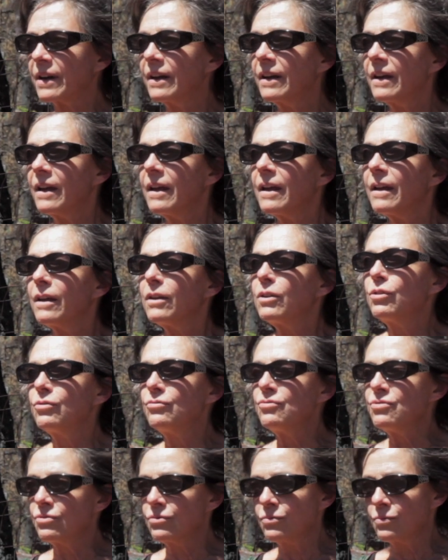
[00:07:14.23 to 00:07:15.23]
bark,
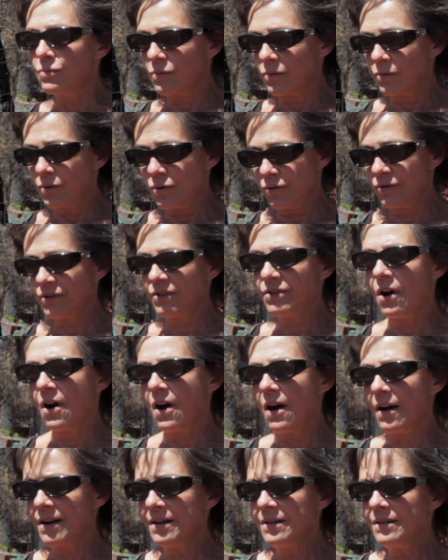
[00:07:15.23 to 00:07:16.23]
you knew
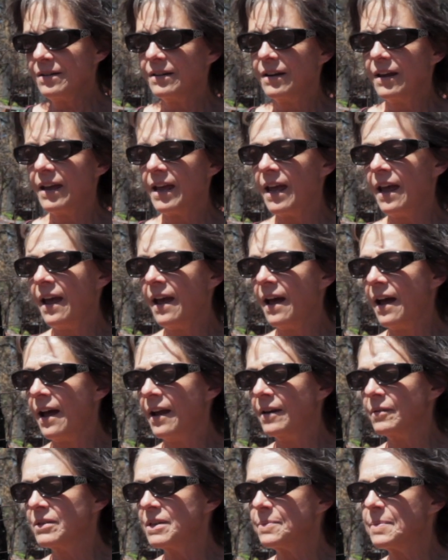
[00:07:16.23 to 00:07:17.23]
whose dog,
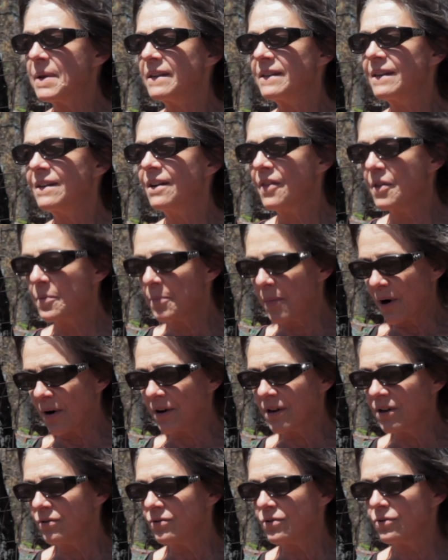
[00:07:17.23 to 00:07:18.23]
and depending on the
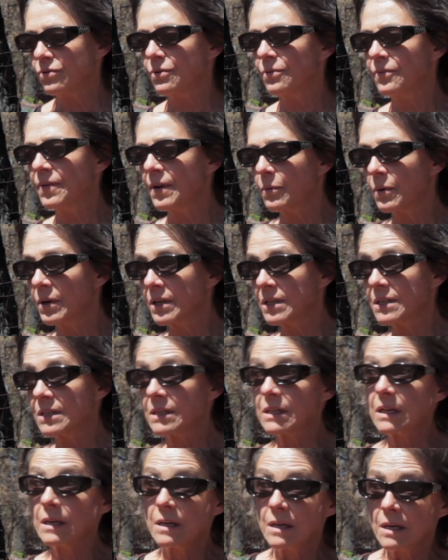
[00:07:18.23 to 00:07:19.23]
bark, you knew if it
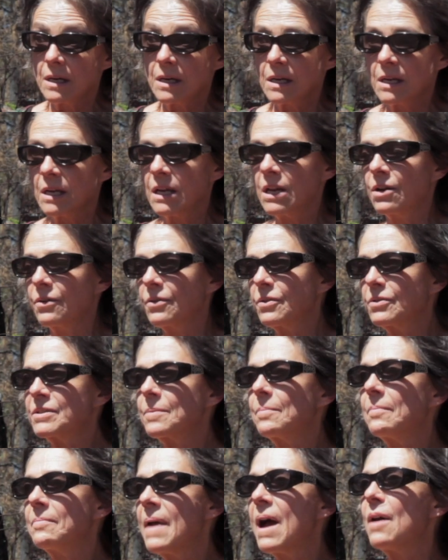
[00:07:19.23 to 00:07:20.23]
was, you
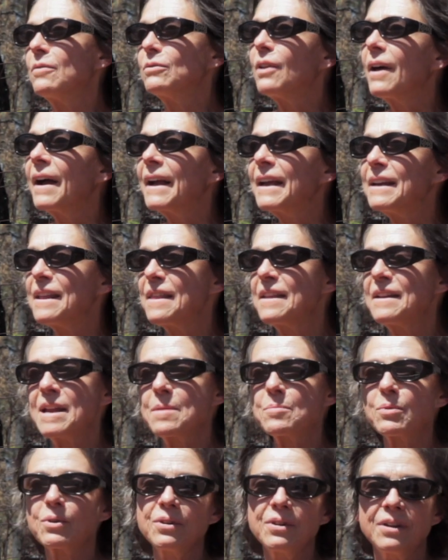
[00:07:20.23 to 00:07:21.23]
know, there's a mountain lion
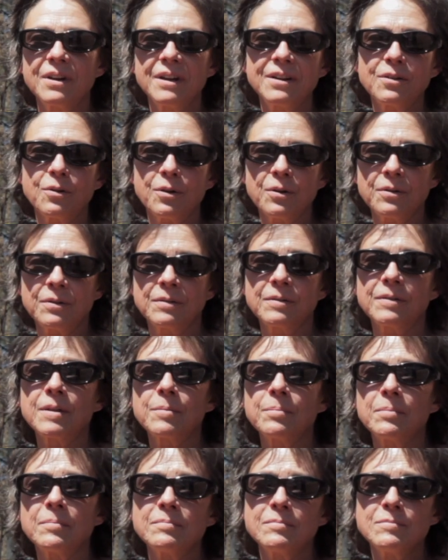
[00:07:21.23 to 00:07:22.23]
in the neighborhood,
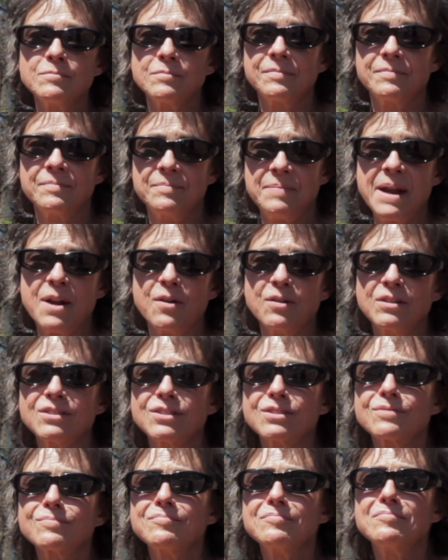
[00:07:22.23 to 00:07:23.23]
or the
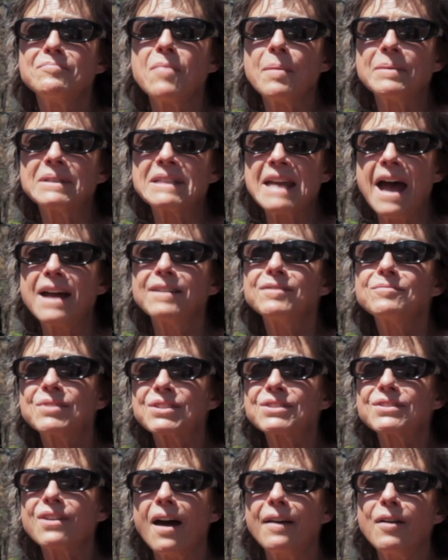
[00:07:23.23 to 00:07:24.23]
parents, mom and
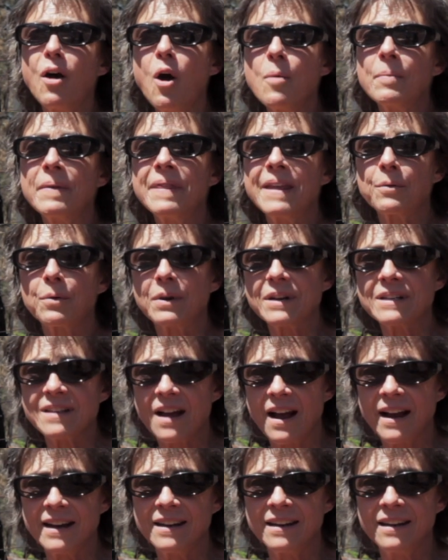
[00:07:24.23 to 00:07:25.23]
dad, just got home and they
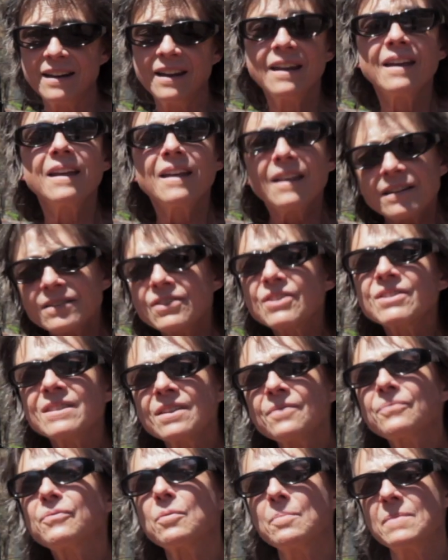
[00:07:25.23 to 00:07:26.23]
were excited.
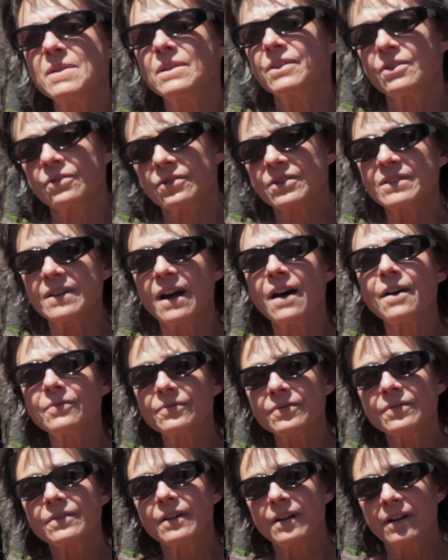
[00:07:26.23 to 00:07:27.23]
Just the familiar
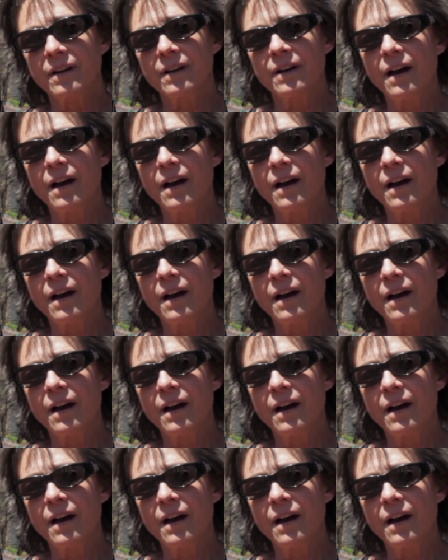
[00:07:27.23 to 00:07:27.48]
stuff.